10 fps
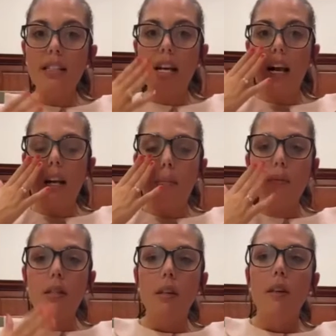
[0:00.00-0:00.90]

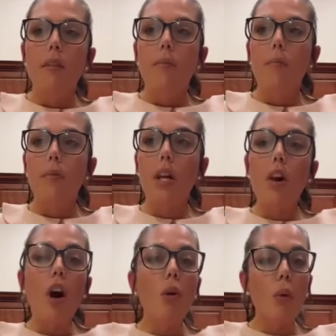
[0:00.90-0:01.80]
times, there
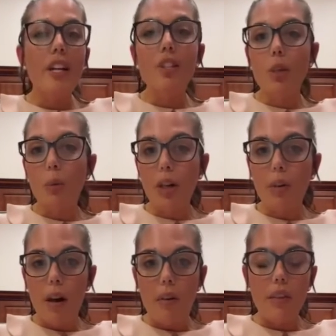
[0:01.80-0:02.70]
are ways to work
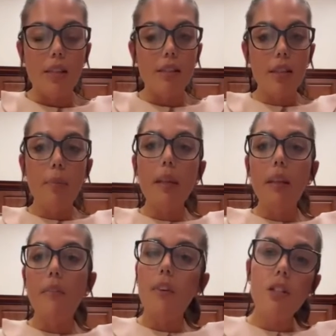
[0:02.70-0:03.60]
around this.
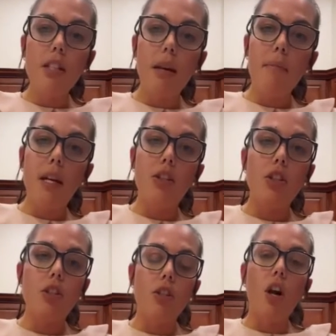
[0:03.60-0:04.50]
Typically, first-time
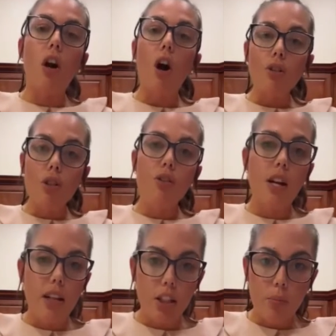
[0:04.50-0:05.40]
managers are also
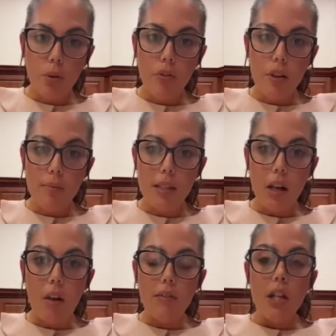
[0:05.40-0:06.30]
trying to prove
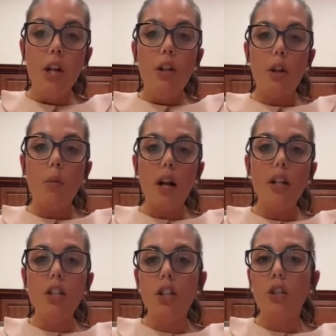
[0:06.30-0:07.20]
themselves. They're
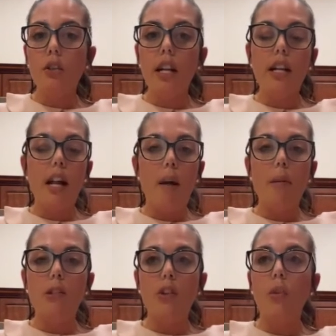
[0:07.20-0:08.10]
wanting to create an
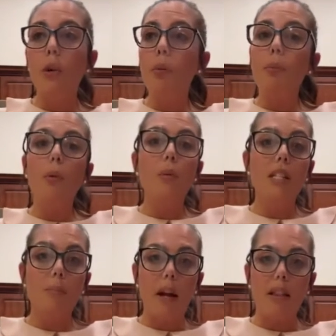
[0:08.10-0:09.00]
atmosphere where people
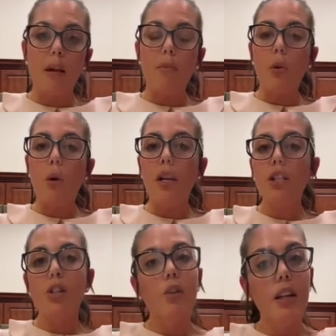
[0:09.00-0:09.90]
respect them. They're wanting
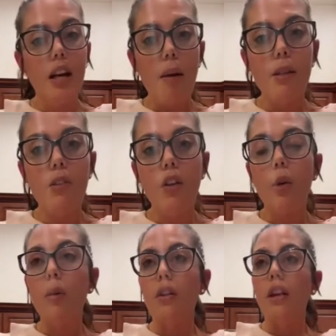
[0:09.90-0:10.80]
to create an
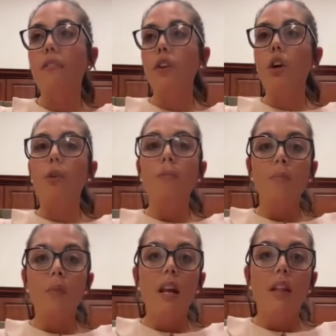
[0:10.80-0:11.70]
atmosphere where they feel
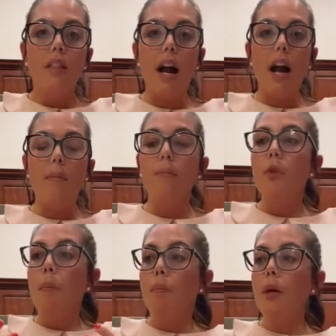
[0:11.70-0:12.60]

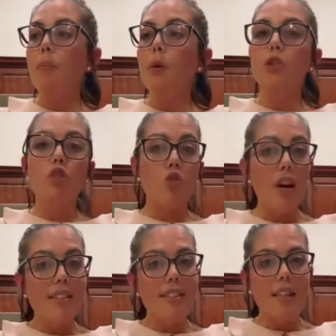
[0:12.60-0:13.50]
that people
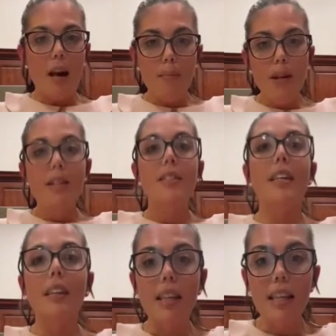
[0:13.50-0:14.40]
trust them
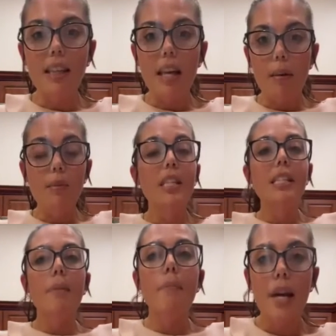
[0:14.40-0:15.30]
to lead them,
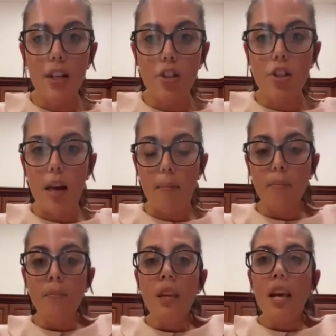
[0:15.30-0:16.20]
to manage
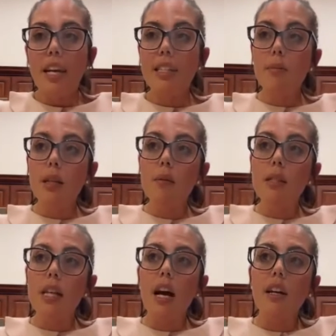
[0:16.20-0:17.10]
them. And
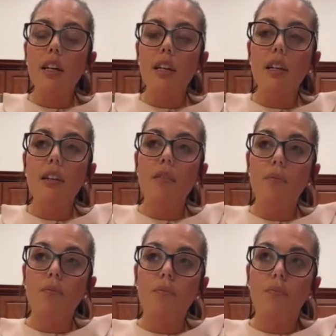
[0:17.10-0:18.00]
sometimes that can
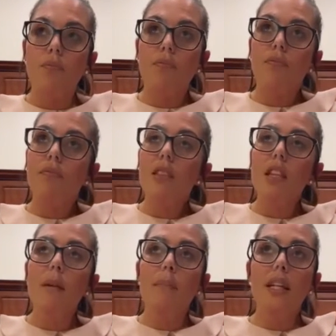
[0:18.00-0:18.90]

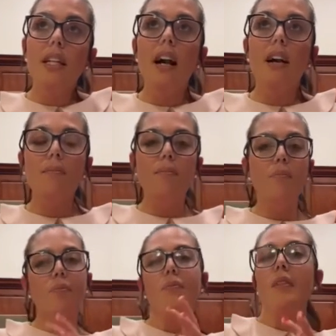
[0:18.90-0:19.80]

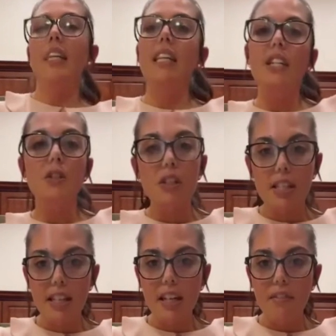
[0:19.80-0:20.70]
become an
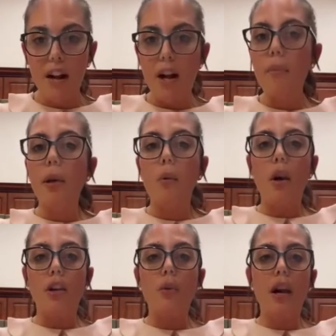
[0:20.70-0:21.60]
interesting environment
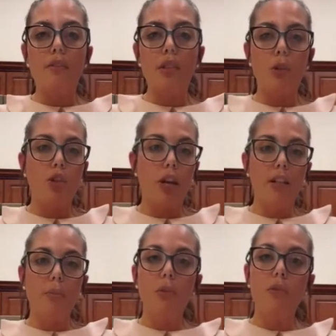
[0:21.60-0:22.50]
while you have someone trying
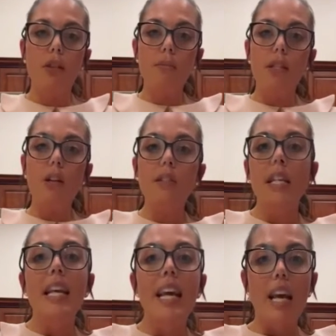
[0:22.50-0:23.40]
to prove themselves
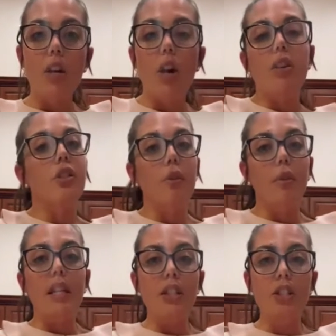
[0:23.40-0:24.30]
and also
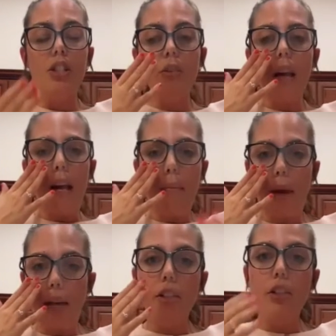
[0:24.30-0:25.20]
lead you and
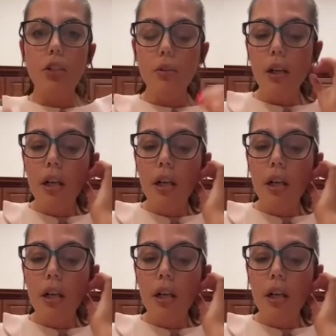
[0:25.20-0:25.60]
manage you.